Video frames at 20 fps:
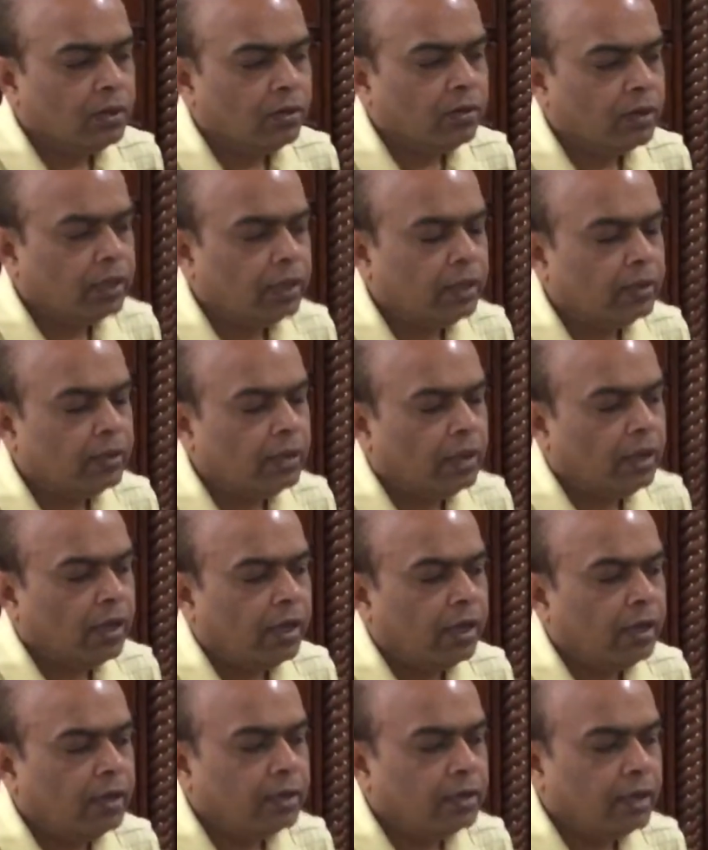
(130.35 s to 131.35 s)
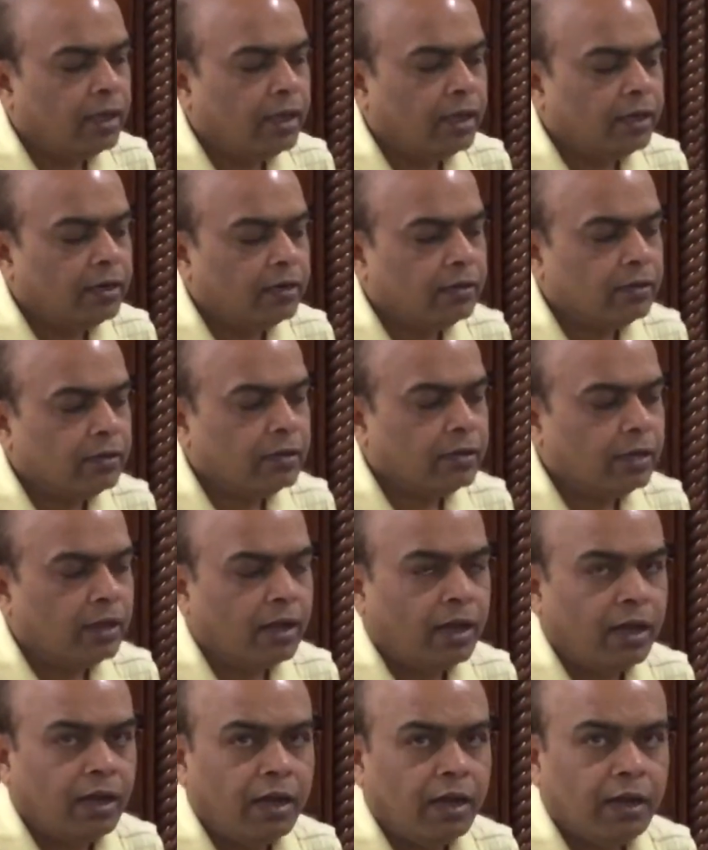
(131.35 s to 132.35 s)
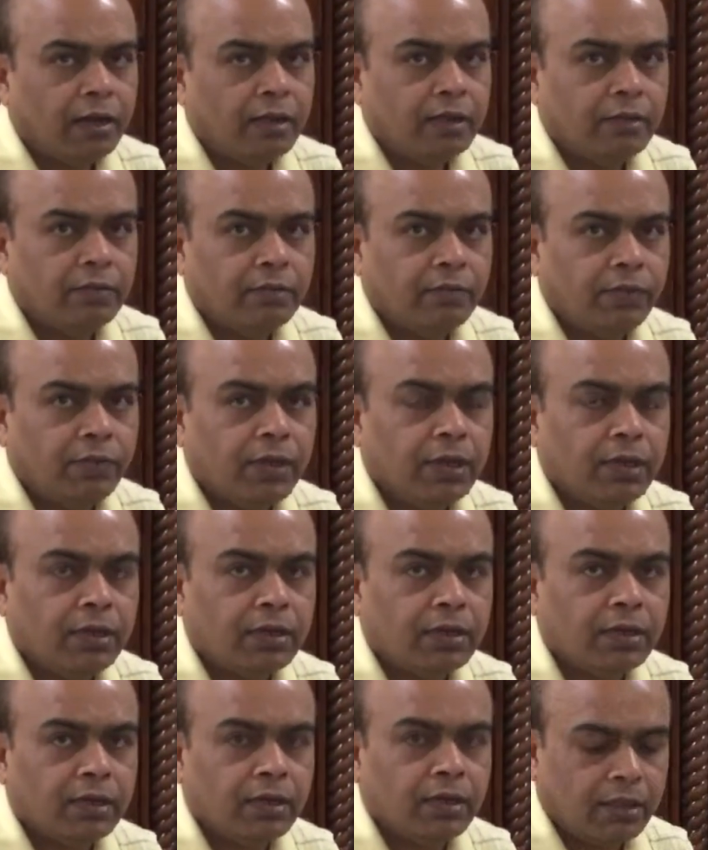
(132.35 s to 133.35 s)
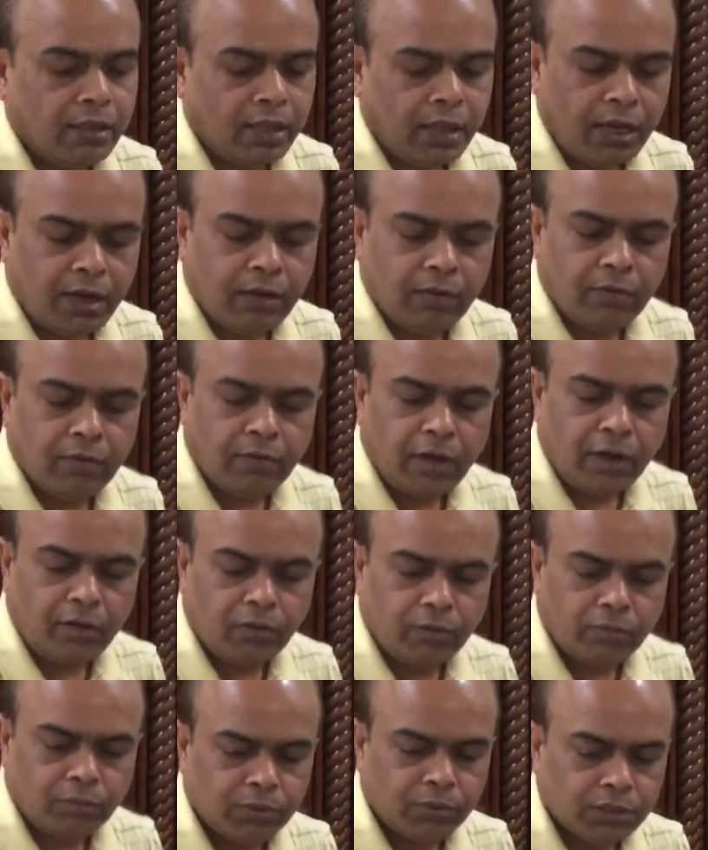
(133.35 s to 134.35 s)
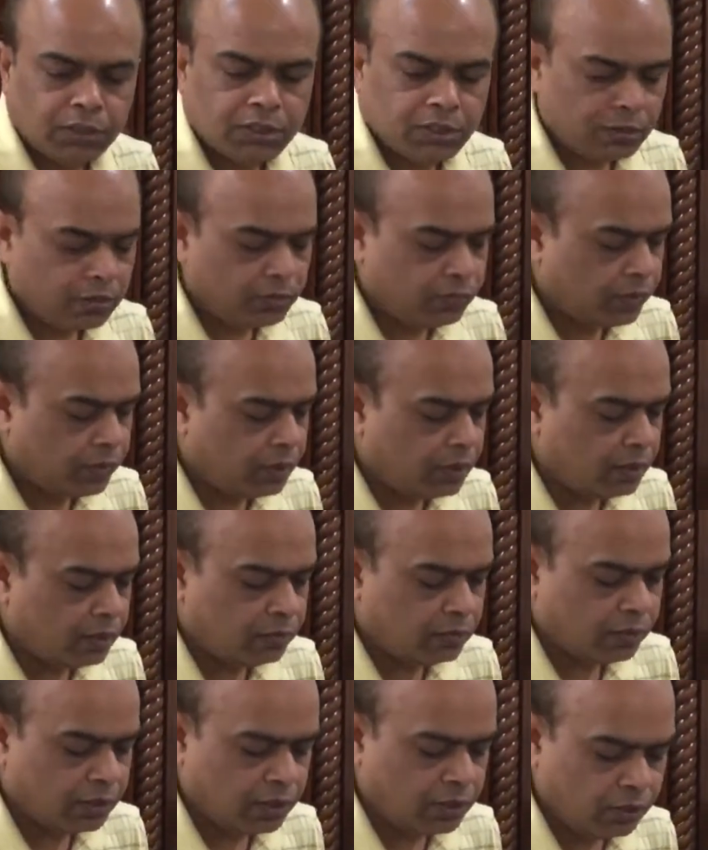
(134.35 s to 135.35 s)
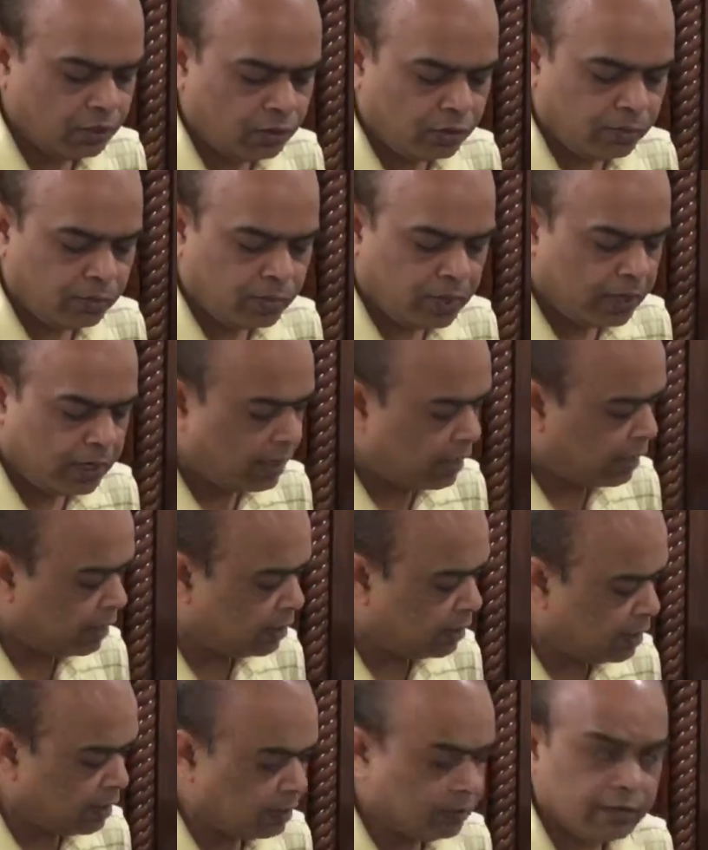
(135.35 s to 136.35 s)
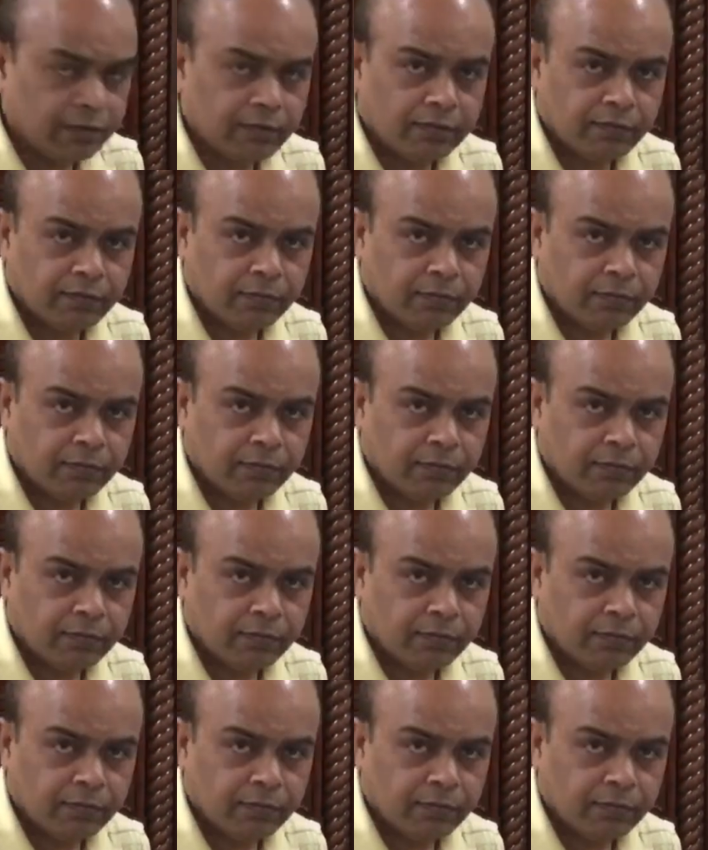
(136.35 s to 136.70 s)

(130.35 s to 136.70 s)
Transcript: Okay. And then finger, how to position your fingers. Okay, don't play like this.